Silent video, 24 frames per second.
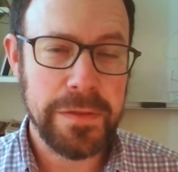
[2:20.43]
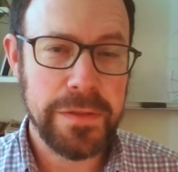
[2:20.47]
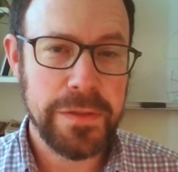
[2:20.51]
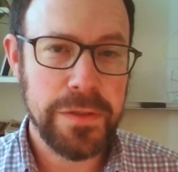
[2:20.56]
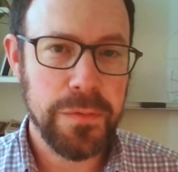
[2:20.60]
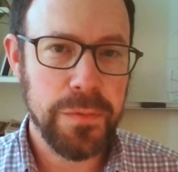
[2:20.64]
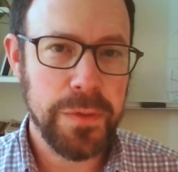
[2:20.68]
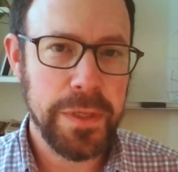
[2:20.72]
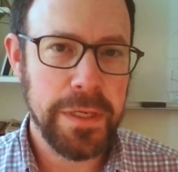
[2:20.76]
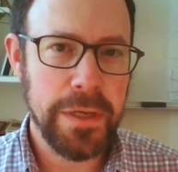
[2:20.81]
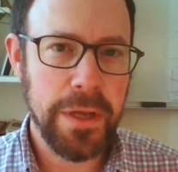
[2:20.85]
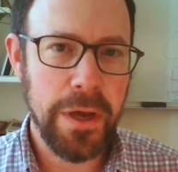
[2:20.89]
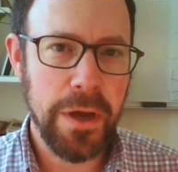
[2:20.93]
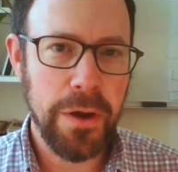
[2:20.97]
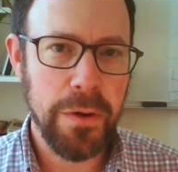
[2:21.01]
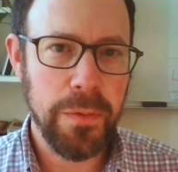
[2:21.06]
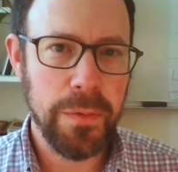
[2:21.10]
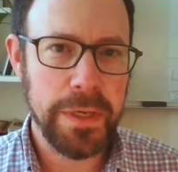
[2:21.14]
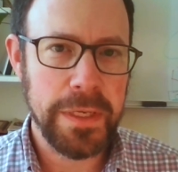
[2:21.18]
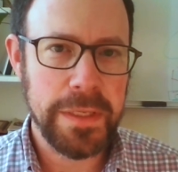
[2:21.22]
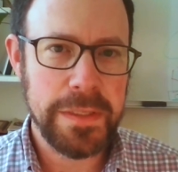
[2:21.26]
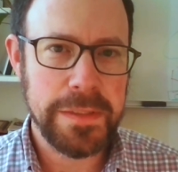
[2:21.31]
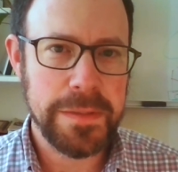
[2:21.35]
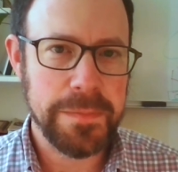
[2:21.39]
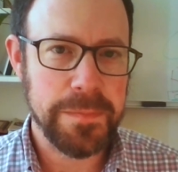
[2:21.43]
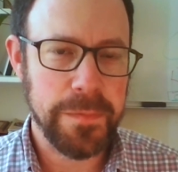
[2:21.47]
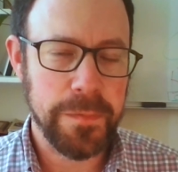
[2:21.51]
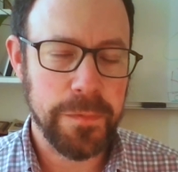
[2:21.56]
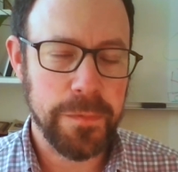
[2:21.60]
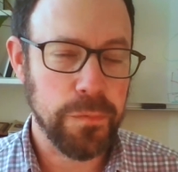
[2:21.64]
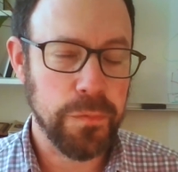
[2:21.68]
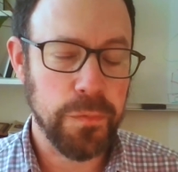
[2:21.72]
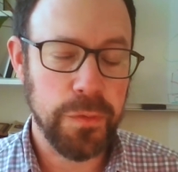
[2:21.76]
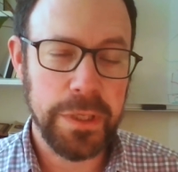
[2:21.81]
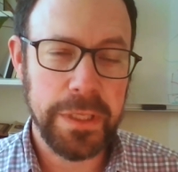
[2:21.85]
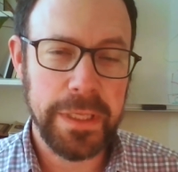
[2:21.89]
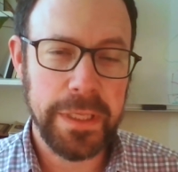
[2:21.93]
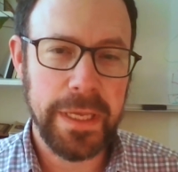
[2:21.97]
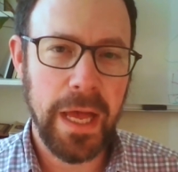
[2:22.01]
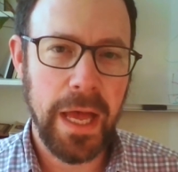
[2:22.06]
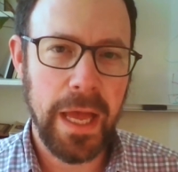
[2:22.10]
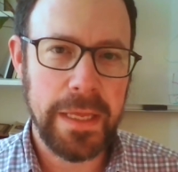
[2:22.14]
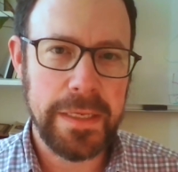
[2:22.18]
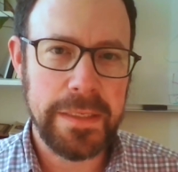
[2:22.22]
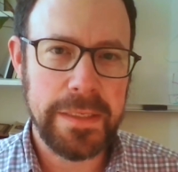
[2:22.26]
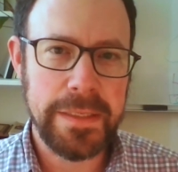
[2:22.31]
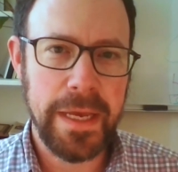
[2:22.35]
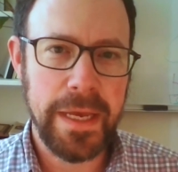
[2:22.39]
So we know when it's a really
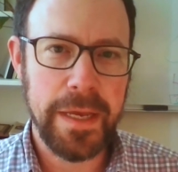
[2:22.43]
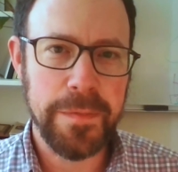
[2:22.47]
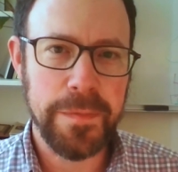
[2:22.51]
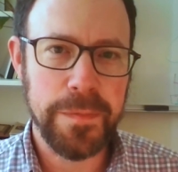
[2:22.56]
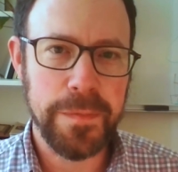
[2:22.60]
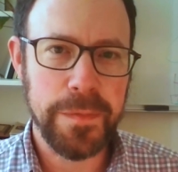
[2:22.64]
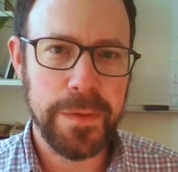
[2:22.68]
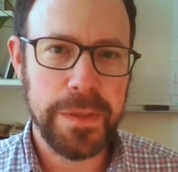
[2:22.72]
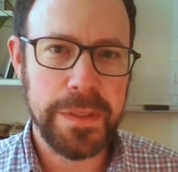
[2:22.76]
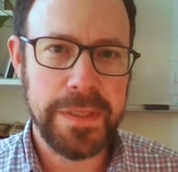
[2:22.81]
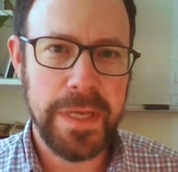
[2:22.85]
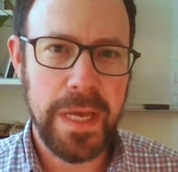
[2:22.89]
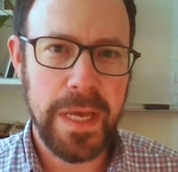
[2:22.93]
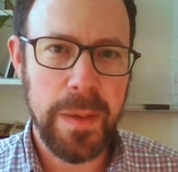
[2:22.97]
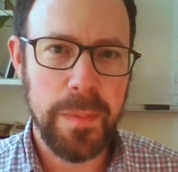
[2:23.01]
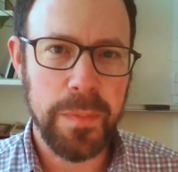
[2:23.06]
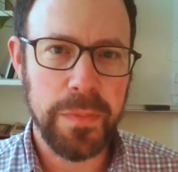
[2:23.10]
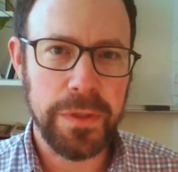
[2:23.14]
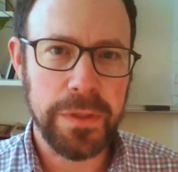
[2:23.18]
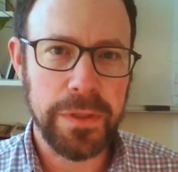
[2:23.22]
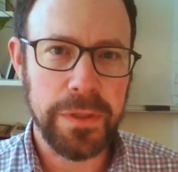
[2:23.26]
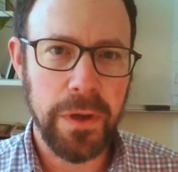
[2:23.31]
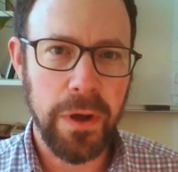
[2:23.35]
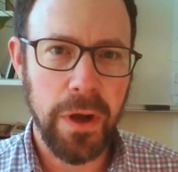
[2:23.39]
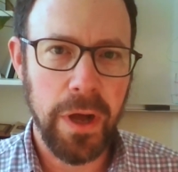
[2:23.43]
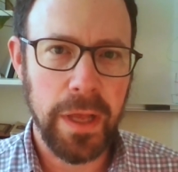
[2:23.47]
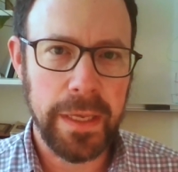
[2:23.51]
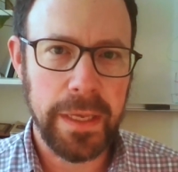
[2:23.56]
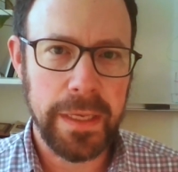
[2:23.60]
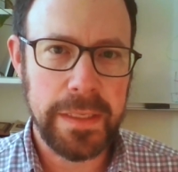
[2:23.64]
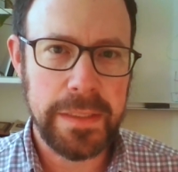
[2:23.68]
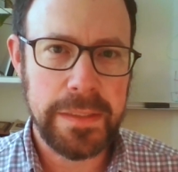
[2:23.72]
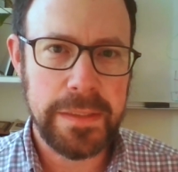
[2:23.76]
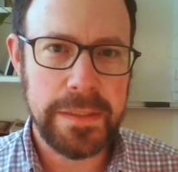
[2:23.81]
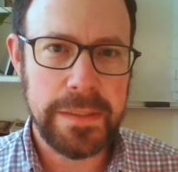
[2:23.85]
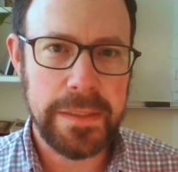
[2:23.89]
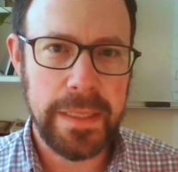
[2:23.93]
hot day, for example, in August,